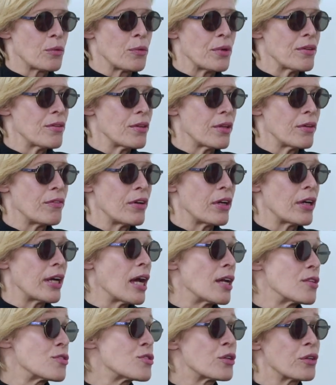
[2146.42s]
with a very
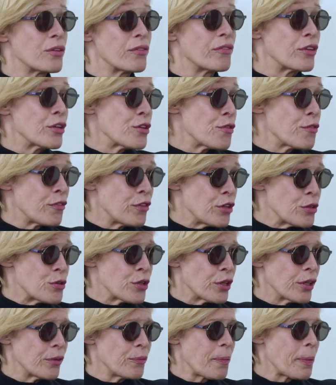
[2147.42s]
uncertain
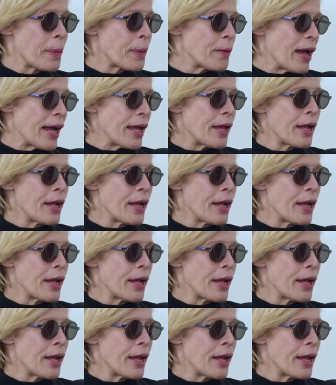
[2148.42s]
future, right?